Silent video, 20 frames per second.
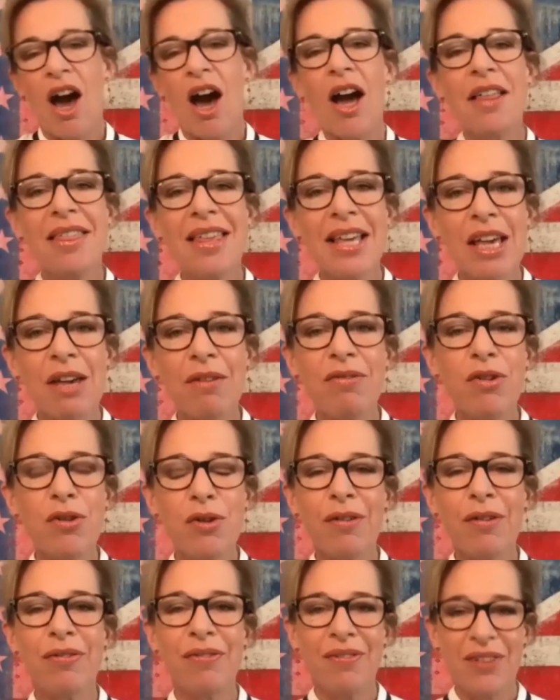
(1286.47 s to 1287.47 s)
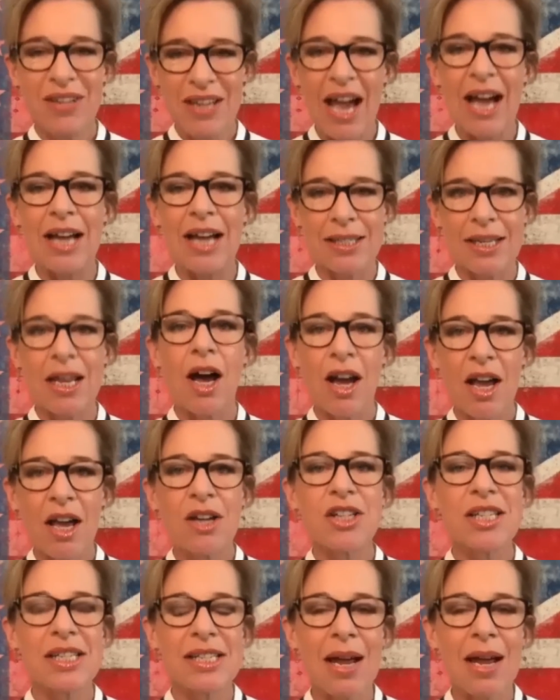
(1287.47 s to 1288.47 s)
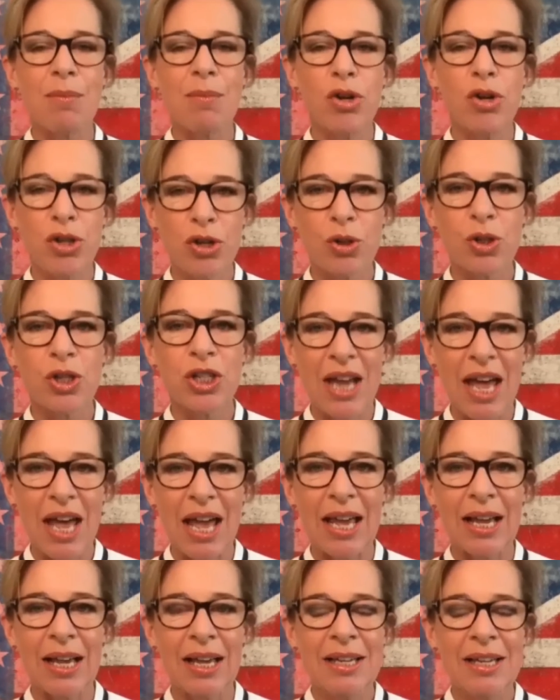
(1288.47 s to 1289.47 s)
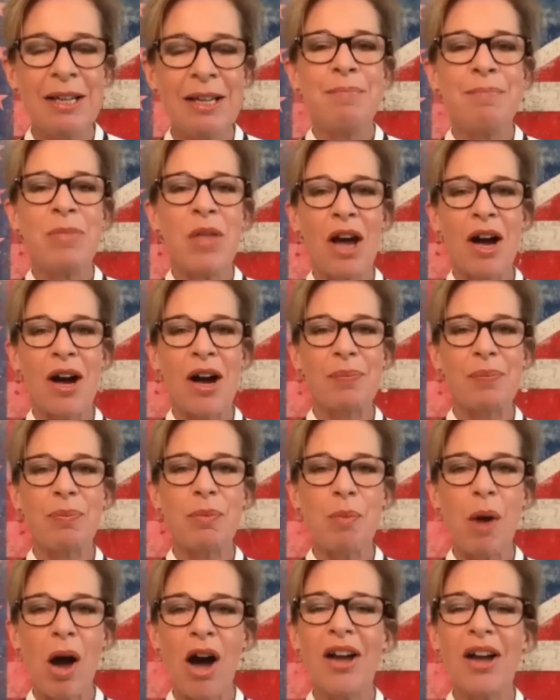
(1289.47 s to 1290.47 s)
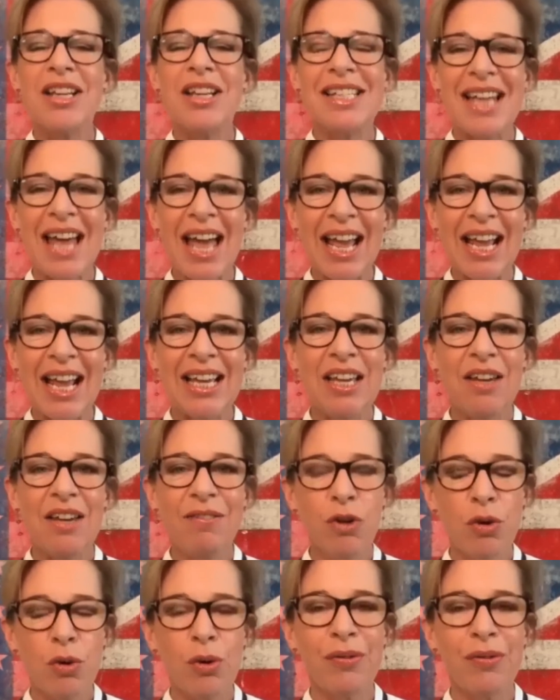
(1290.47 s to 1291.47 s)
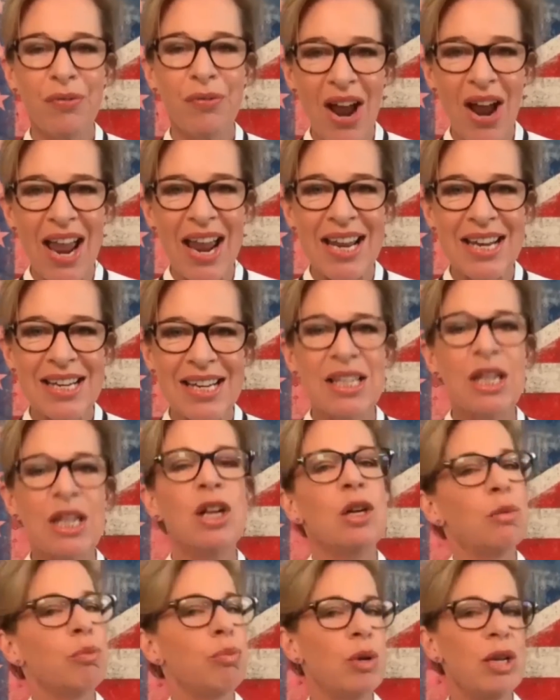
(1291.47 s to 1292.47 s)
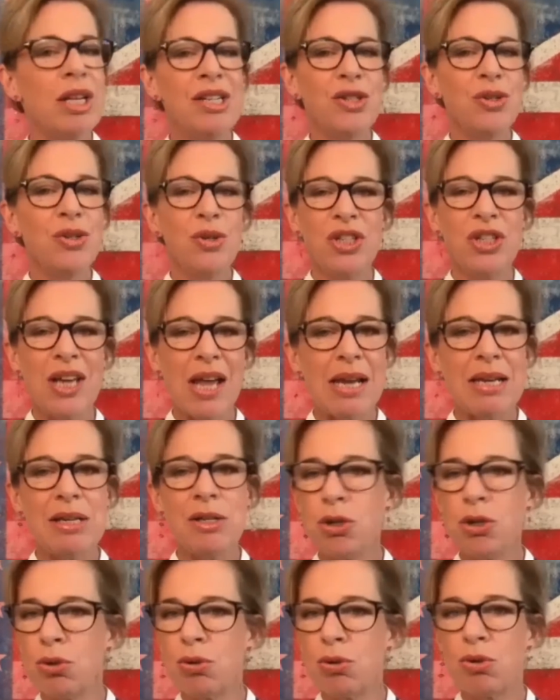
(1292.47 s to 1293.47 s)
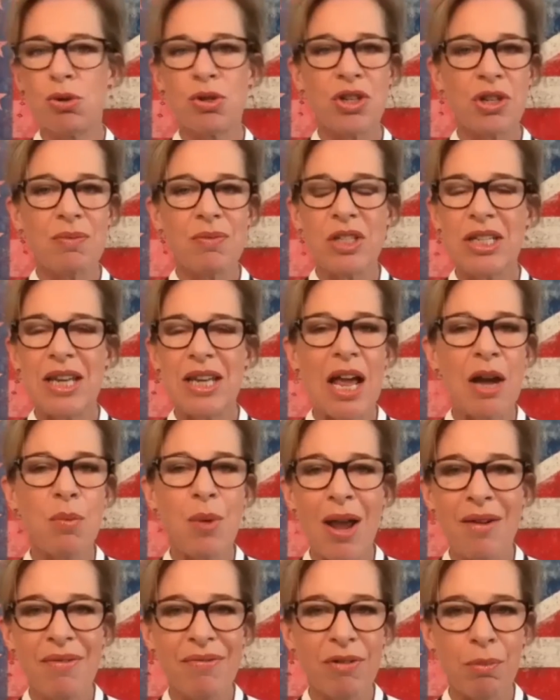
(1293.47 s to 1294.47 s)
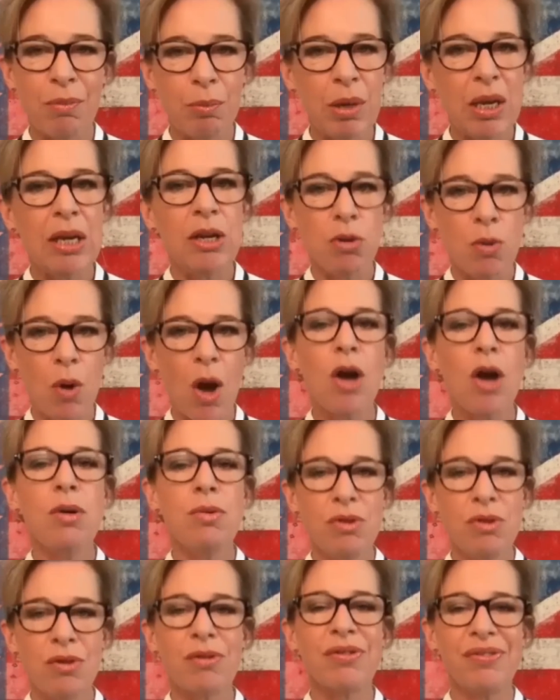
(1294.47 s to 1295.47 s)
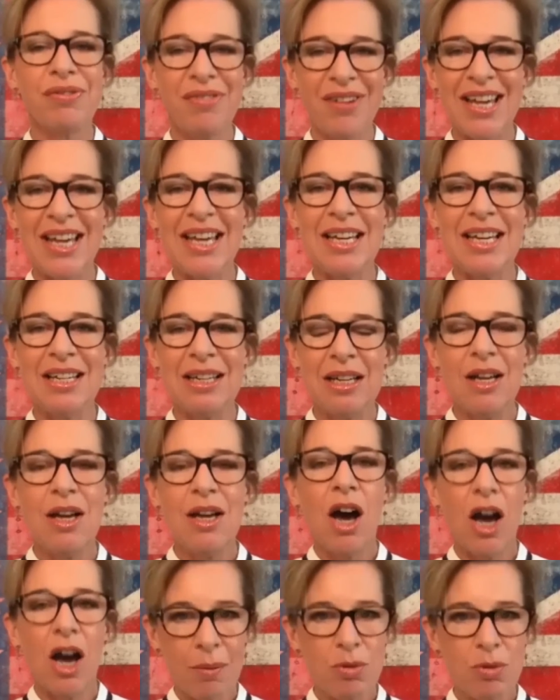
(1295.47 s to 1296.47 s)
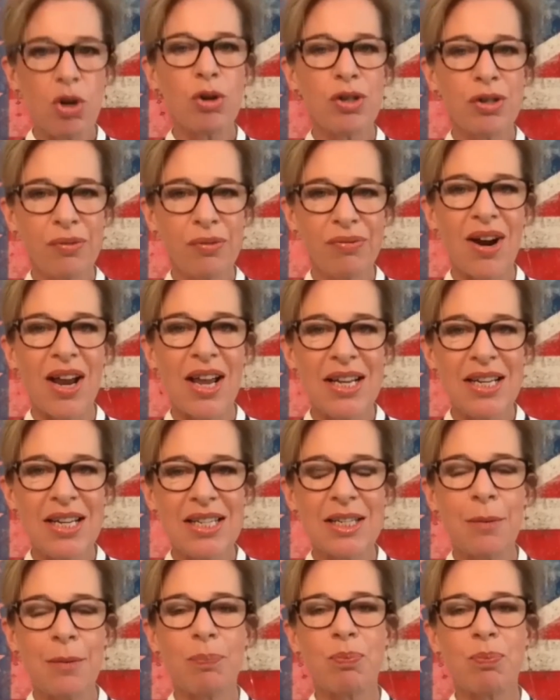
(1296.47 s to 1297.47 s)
I think if you're, yes, I understand what you're saying. I say, if you're afraid, please do stay indoors, stay away from me. You own your fear. I'm not afraid.